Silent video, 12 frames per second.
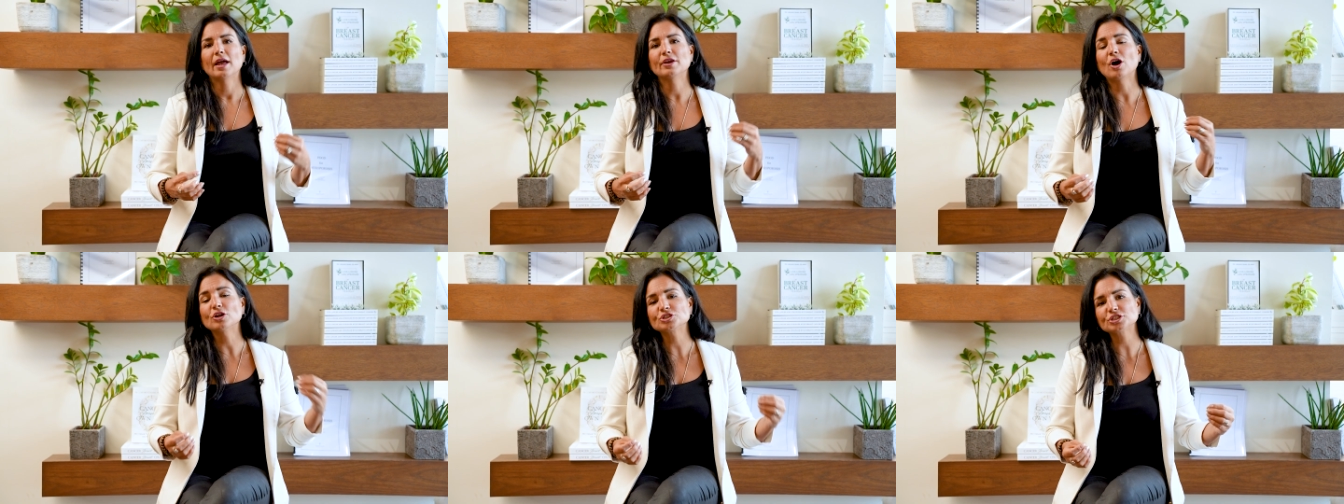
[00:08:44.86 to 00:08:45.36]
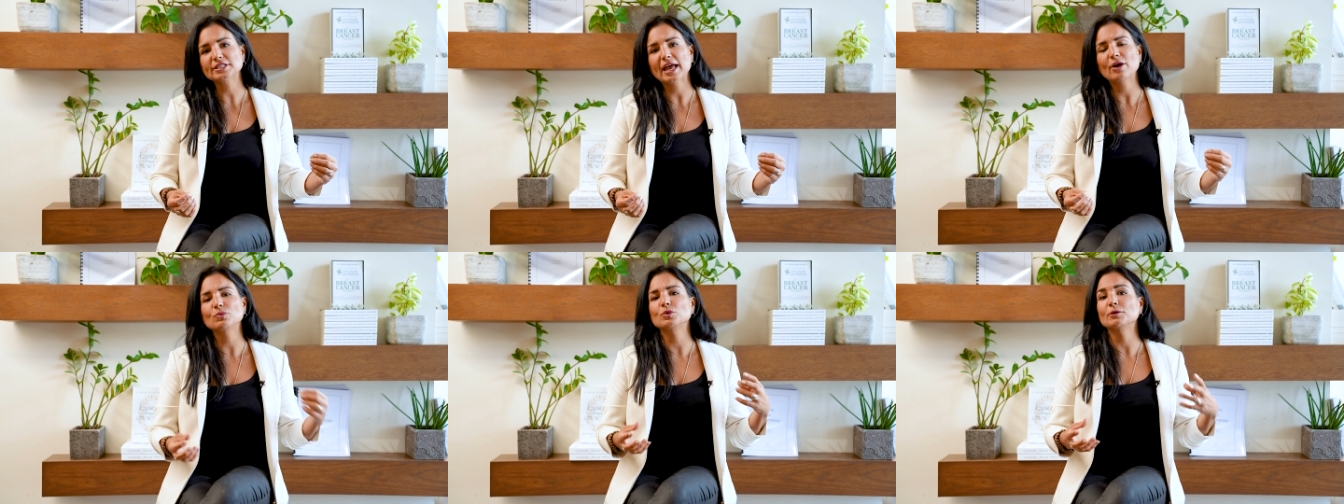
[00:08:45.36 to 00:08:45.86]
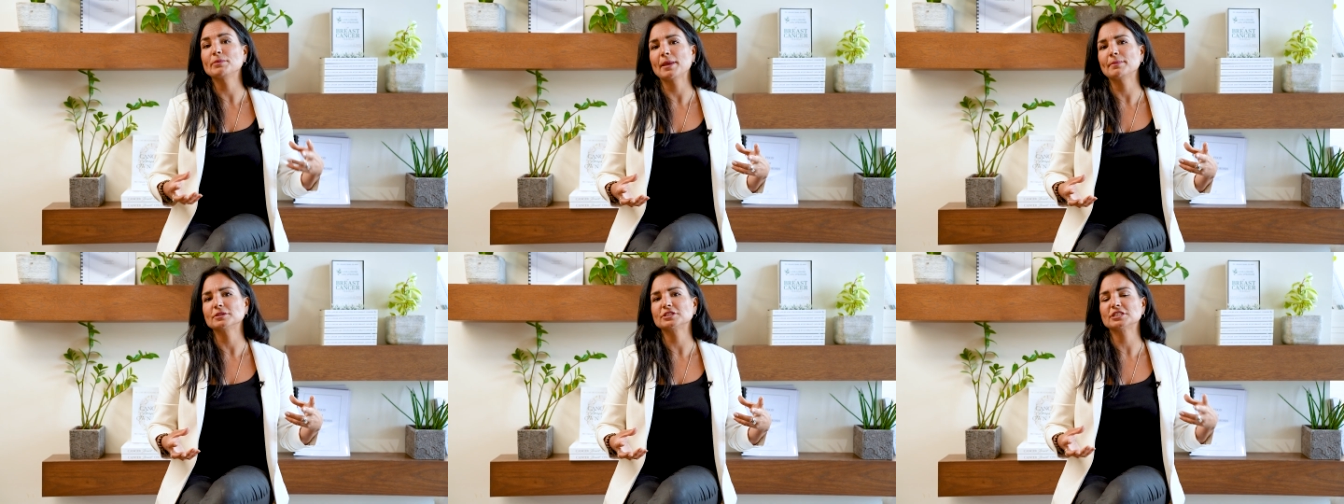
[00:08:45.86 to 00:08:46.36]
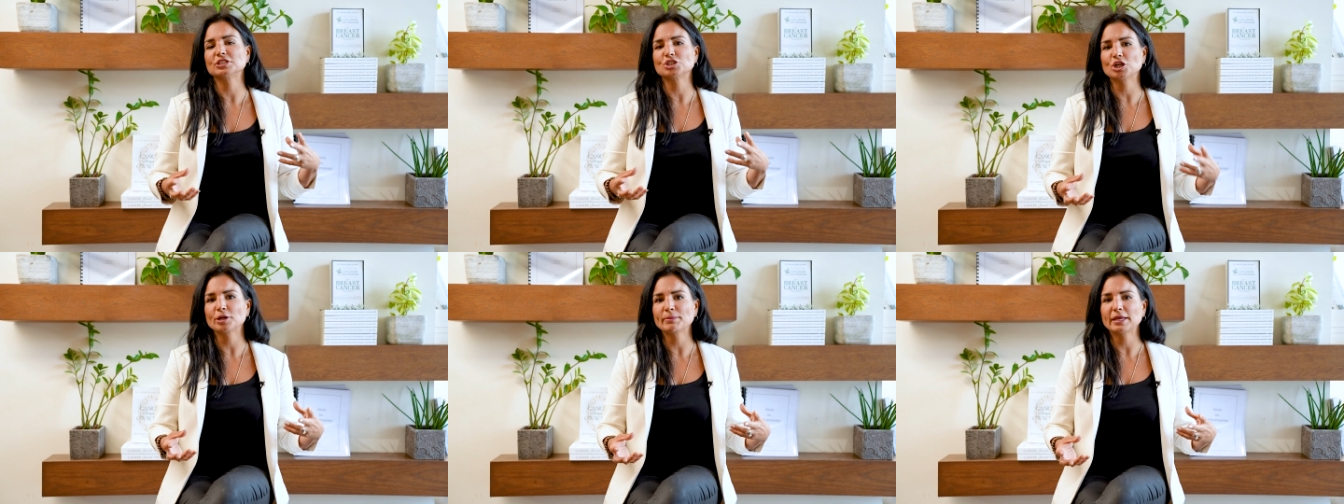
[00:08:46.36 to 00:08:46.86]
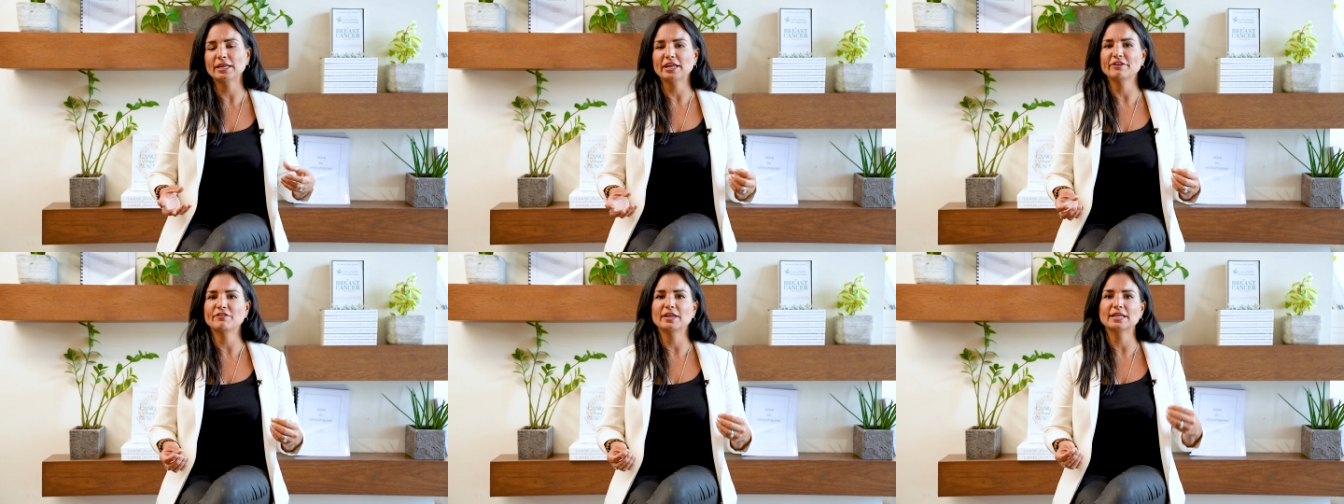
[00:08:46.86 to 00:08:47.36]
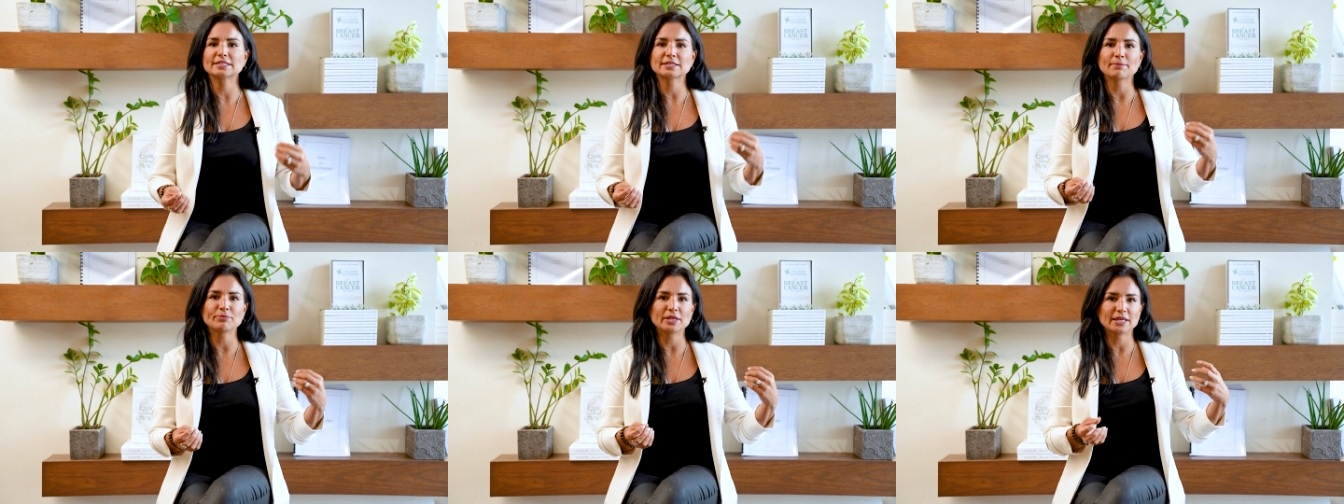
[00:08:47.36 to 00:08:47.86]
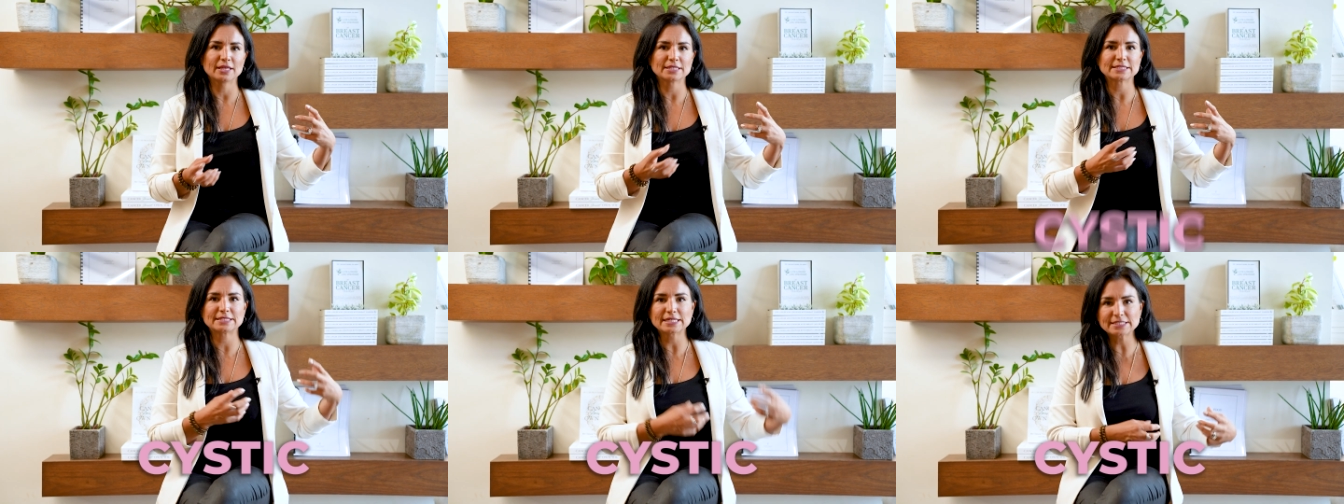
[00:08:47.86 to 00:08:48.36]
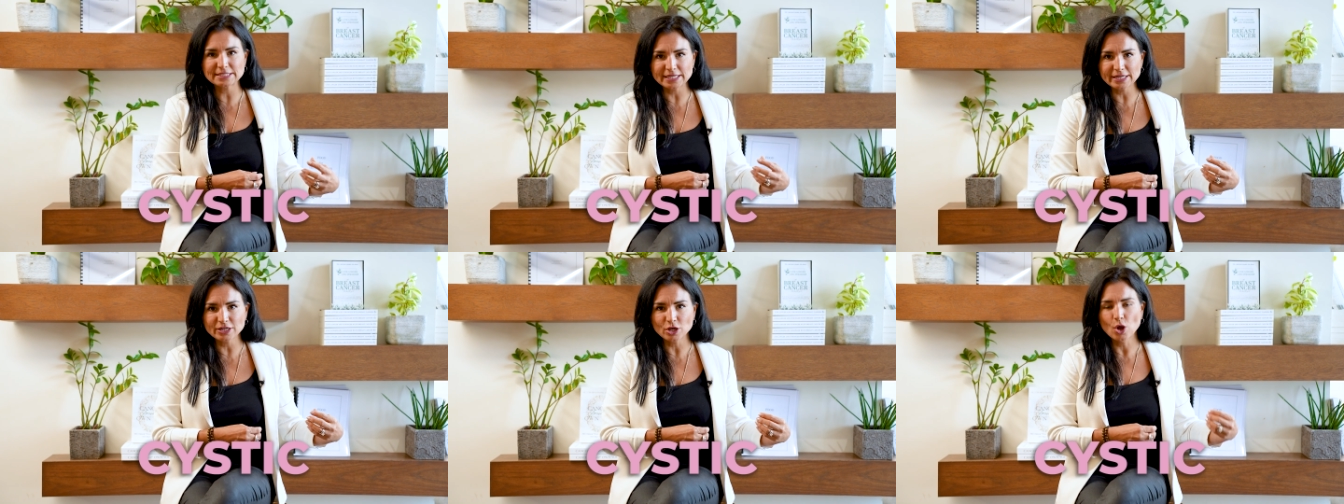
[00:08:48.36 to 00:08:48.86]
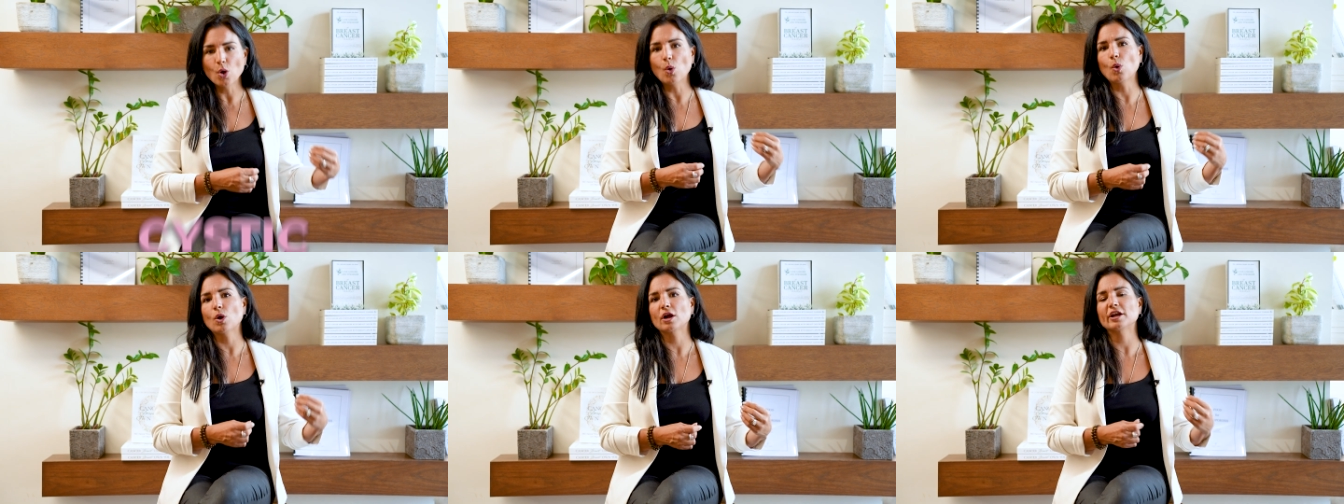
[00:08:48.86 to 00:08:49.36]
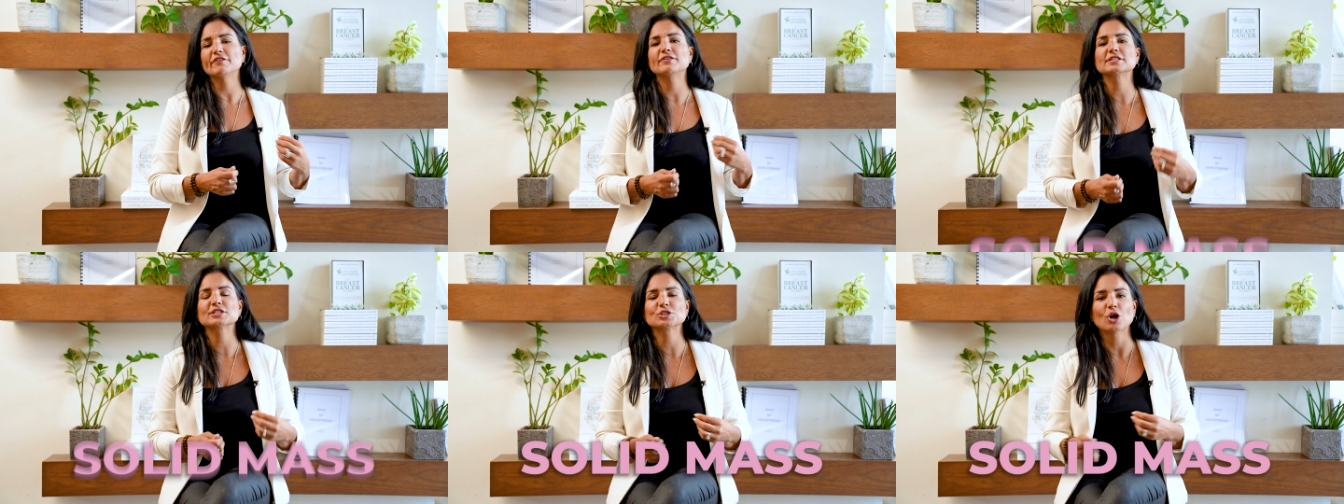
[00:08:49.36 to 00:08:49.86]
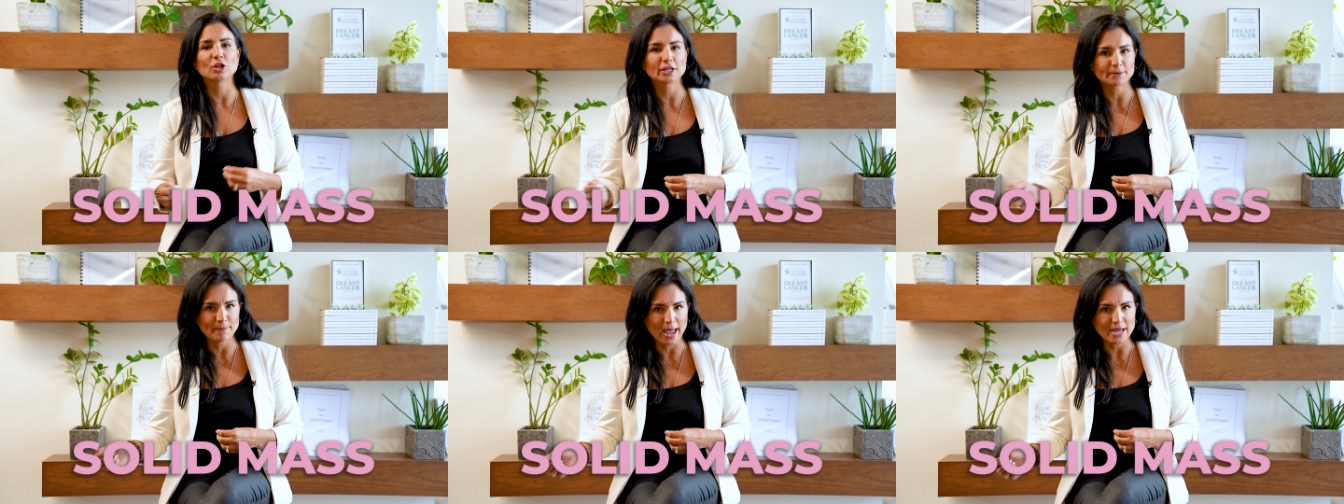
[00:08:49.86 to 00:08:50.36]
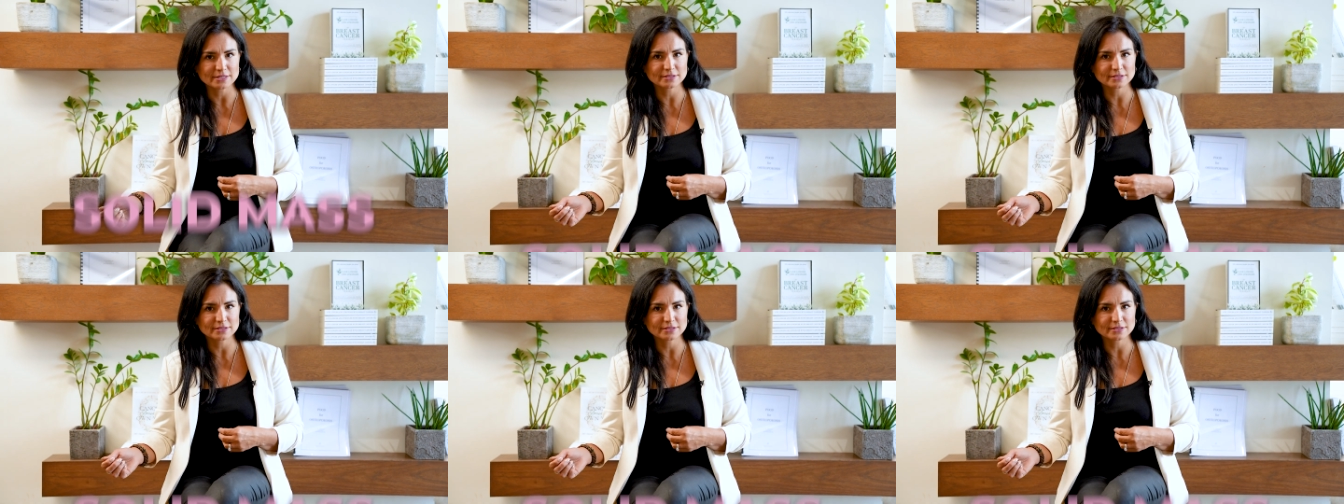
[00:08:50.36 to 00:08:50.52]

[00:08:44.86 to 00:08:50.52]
An ultrasound will be able to determine if it is something cystic or if it's a solid mass.